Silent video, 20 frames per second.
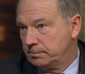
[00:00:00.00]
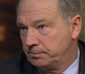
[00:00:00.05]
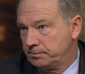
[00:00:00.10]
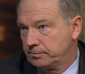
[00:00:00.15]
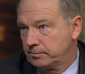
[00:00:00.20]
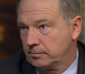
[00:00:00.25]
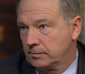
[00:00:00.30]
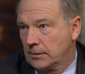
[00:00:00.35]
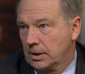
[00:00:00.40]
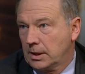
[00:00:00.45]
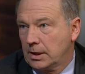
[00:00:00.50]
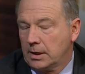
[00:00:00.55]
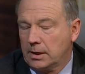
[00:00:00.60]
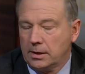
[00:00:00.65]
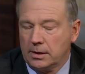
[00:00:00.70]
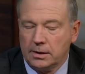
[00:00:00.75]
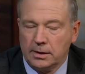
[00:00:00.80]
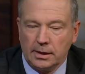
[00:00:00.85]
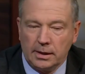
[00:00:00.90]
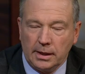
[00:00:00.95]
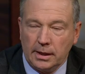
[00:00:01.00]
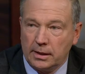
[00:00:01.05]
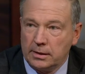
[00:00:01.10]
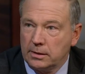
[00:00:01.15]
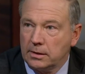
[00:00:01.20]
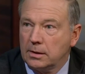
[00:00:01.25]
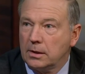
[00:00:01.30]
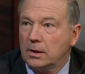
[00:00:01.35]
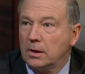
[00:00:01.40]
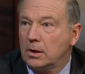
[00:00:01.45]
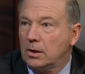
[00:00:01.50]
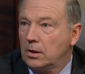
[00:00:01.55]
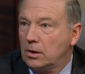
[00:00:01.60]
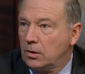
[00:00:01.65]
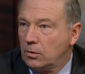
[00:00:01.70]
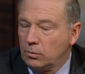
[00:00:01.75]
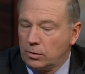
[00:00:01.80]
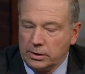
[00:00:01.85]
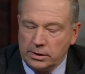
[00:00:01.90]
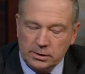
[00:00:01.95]
Yeah. Give me some
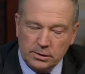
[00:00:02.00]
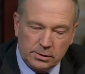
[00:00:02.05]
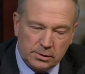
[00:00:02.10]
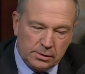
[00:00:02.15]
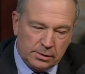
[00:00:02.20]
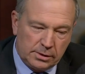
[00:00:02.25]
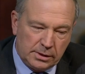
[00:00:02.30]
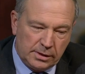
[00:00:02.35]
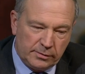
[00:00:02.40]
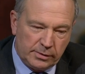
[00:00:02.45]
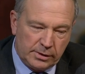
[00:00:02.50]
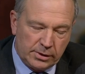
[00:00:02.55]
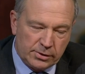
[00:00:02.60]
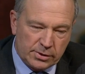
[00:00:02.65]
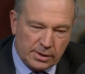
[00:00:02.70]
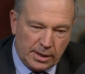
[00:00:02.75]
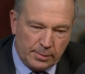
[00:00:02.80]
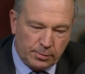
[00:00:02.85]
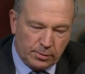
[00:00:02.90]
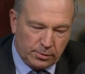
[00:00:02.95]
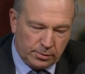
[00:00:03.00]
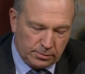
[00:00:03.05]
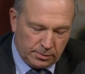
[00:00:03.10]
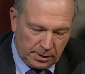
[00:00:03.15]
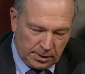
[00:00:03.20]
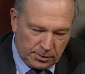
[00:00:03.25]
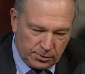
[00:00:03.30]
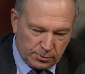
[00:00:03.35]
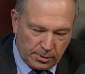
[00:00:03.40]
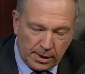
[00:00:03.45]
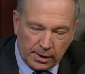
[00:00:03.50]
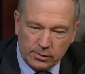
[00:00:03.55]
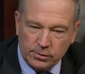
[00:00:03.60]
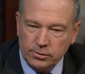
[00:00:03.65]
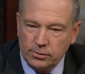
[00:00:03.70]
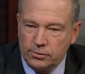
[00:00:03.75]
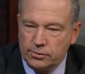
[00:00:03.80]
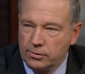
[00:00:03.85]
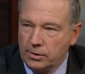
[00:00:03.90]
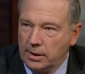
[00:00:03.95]
examples. Well, to give an example, direct
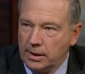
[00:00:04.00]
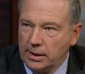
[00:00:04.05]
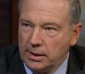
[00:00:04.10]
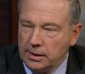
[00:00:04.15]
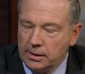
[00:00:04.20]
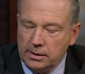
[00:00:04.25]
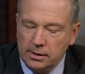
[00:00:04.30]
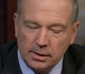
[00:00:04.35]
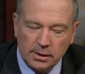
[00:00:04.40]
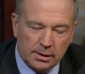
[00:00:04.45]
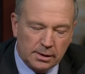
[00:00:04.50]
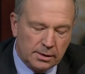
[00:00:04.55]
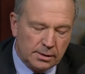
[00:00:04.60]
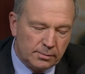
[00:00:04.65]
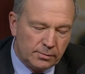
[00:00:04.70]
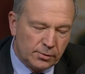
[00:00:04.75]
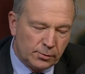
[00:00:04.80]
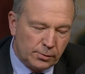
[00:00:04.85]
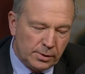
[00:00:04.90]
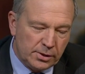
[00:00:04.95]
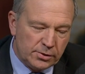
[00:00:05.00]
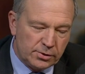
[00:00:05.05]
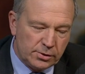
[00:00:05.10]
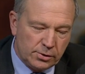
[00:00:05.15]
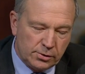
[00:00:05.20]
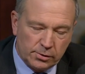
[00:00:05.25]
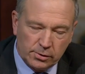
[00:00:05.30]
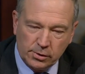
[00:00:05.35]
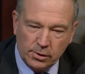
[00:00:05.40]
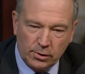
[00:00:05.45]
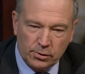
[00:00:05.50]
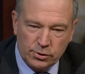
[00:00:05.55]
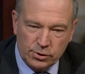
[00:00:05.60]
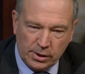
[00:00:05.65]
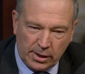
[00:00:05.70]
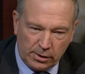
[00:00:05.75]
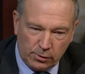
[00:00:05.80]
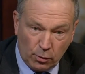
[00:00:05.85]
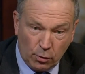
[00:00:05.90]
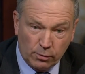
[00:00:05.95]
to trade, the reason you
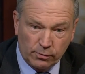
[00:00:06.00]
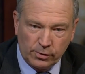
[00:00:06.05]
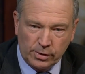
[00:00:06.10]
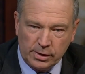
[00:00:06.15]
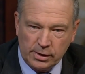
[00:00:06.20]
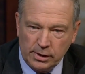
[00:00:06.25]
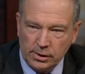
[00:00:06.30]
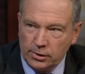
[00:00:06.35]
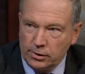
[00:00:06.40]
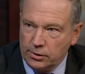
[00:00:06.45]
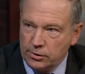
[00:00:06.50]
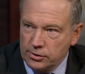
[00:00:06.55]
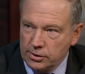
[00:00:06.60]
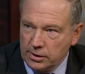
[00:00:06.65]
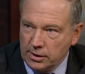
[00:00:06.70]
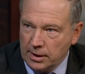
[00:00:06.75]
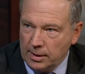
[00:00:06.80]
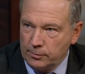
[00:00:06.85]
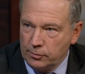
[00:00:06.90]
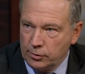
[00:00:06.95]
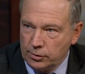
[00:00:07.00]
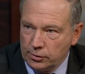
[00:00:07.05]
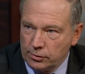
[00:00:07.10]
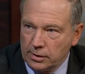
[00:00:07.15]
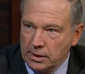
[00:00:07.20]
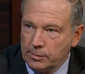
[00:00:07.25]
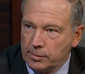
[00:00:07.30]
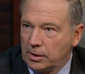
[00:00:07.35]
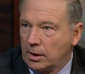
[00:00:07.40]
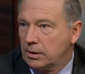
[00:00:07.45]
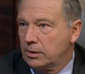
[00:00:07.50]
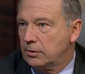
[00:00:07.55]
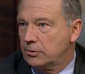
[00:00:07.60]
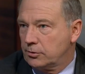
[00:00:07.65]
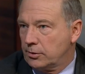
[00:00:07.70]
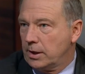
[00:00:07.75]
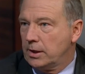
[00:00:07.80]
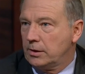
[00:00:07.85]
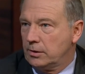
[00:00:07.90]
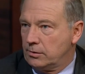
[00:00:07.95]
negotiate over years and come to agreement on a
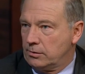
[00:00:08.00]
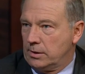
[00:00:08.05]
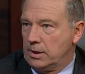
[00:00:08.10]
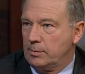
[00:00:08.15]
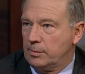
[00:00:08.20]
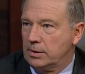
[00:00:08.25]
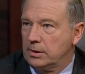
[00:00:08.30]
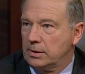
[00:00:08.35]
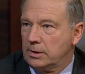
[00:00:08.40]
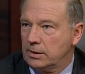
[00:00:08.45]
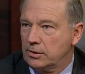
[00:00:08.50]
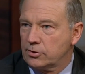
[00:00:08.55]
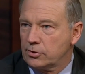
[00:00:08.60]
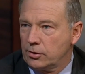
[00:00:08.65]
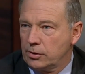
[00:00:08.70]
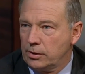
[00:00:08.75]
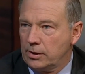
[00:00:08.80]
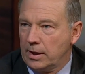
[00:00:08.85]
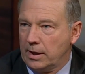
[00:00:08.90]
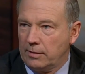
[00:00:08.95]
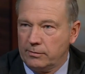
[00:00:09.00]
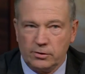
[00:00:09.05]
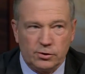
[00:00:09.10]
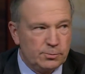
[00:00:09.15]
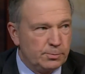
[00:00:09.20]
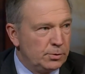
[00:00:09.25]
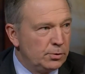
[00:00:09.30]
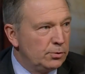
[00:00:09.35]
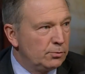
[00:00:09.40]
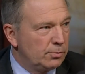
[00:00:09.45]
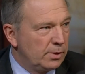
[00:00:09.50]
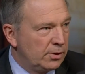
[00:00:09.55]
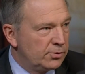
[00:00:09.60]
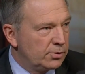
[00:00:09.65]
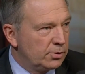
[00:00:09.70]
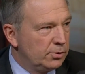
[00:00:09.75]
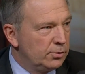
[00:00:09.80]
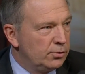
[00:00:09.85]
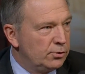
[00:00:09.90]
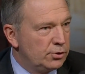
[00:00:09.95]
trade agreement is so you have dispute
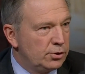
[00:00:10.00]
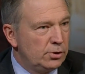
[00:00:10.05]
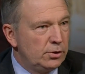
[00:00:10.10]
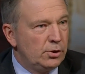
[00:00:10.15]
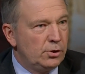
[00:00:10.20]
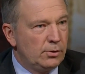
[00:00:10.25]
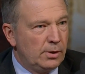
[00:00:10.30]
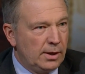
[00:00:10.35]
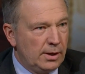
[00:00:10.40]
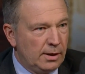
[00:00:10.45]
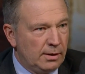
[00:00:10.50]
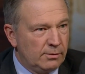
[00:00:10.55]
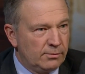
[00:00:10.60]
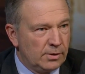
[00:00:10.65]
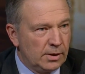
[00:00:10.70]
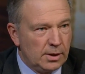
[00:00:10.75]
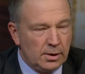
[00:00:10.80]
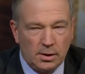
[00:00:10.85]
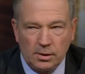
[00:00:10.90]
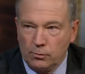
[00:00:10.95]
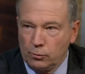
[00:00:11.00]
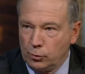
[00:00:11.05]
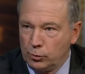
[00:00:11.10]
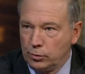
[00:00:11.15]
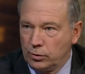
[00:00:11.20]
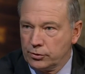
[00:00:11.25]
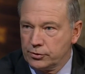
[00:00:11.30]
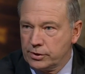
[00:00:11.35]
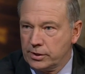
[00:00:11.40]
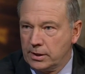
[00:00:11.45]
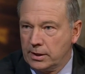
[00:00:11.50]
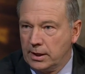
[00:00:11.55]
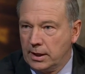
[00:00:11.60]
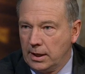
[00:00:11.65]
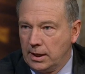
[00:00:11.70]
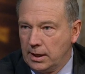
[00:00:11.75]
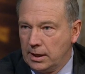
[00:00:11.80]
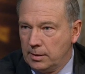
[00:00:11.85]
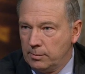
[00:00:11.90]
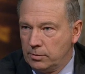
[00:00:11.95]
resolution, you have rules of the
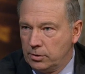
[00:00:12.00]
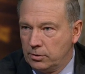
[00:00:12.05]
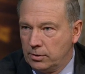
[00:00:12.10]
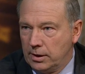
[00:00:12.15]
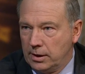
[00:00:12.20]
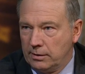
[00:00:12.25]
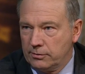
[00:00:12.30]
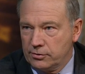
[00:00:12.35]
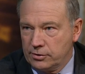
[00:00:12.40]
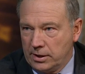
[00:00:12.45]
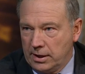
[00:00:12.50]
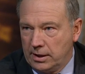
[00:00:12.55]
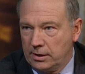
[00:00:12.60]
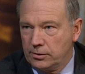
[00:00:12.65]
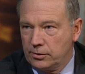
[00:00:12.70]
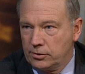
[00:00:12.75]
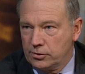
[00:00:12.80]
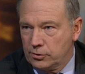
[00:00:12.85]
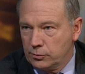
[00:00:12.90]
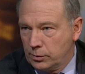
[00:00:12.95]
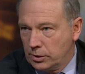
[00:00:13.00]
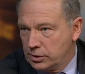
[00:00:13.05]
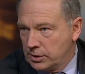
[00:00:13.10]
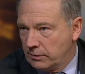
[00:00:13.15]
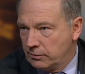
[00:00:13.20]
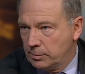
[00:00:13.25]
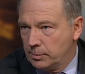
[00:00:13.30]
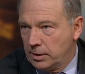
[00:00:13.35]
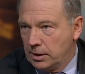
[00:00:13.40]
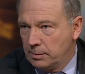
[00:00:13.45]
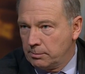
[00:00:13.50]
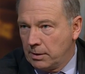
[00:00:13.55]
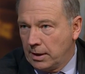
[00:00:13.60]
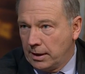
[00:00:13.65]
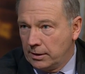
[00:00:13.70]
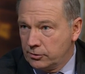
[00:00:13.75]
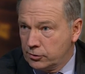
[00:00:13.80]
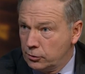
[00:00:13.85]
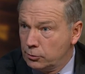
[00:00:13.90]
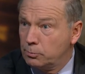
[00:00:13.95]
game, you have standards in which everybody
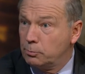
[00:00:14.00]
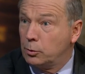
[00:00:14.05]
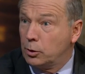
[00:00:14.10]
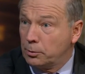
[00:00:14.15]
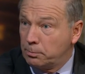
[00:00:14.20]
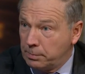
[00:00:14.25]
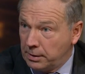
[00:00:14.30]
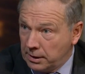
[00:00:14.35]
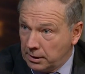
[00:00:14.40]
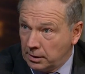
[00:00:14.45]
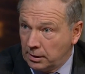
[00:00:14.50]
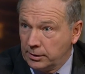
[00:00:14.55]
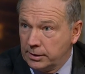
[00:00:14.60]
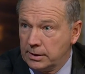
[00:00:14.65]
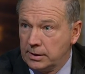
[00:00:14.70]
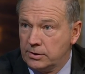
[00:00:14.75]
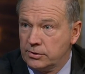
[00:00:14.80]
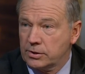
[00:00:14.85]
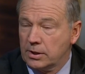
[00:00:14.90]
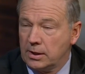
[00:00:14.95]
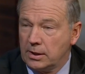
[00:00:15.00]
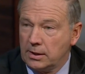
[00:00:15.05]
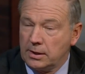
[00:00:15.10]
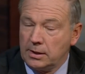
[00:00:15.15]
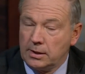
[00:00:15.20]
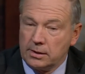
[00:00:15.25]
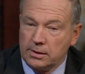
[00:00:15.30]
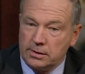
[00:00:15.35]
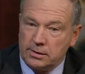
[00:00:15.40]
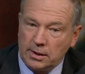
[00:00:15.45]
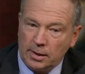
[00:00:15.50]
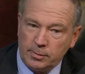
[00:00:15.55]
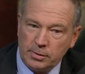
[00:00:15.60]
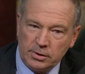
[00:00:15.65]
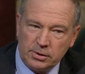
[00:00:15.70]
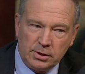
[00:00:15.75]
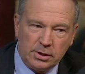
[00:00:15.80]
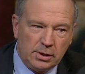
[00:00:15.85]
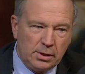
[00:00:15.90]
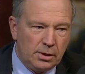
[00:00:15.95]
abides to with penalties. The
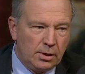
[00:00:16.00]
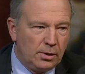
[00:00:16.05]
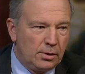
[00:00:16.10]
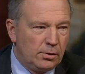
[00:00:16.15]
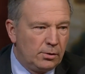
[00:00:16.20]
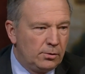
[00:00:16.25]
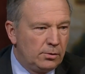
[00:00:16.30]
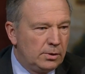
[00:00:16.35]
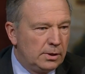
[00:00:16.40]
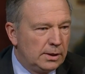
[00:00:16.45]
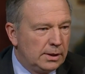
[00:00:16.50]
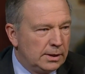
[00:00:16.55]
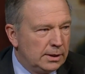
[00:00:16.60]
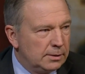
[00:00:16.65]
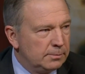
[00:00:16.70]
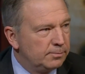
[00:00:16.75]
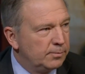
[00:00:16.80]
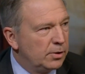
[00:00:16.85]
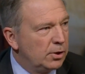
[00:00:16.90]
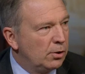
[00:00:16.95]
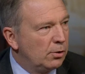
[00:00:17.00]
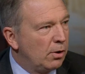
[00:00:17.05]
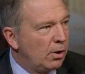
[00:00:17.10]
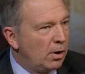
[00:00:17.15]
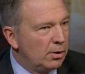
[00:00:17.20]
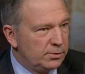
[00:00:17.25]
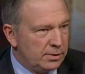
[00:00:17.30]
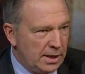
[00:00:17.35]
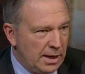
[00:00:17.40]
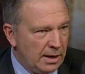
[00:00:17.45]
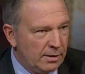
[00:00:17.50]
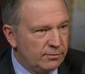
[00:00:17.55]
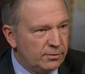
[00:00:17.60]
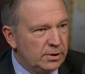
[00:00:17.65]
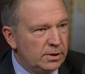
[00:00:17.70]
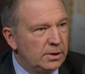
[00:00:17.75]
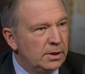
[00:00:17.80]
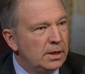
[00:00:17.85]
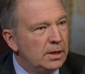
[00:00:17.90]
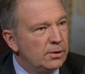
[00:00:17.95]
WTO,
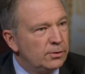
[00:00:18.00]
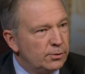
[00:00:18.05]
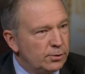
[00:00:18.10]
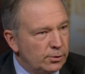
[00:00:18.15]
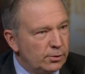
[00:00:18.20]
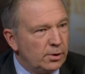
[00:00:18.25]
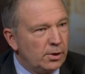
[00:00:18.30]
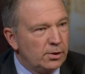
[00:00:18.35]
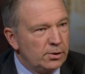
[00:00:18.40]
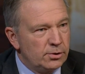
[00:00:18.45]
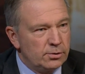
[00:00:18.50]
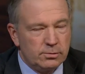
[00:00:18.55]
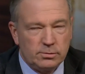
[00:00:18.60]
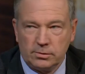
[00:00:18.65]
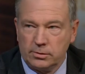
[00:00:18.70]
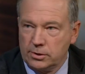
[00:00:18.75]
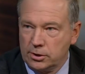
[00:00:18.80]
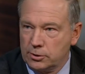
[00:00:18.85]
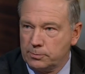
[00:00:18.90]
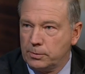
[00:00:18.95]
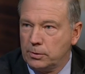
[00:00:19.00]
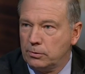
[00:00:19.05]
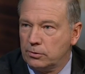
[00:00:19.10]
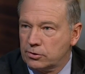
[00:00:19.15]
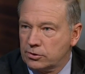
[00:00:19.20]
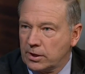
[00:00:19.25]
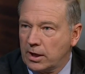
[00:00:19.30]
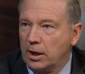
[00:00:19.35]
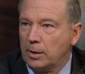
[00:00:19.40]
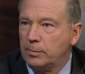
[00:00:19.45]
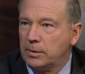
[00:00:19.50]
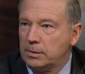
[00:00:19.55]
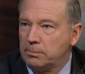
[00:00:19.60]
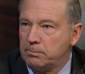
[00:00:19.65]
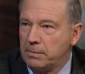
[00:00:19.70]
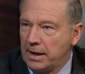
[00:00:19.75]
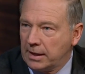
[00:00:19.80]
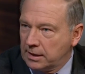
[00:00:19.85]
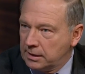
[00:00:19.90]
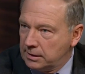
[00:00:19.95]
NAFTA, there are dispute settlement
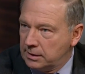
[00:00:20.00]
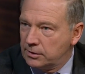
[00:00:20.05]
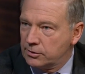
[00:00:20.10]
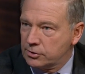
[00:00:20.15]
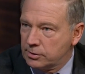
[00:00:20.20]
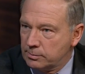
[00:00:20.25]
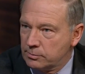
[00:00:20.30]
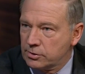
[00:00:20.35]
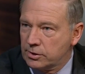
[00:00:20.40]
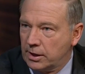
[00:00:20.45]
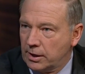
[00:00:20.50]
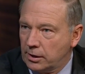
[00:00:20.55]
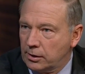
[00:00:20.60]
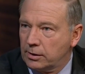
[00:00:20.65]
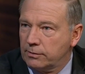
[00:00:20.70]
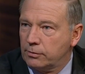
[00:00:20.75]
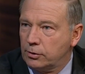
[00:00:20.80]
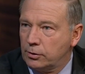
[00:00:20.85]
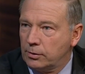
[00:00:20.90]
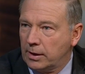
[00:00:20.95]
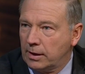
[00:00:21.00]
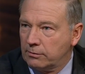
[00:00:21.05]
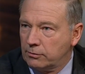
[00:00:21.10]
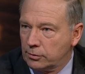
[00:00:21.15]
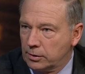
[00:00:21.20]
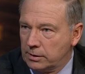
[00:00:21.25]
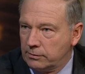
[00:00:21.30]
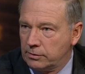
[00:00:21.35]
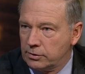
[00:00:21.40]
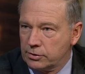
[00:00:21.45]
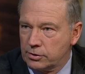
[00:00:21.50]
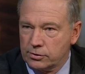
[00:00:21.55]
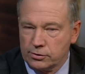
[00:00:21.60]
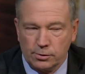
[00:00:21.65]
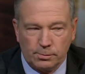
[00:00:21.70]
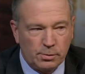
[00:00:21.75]
mechanisms there if you have grievances or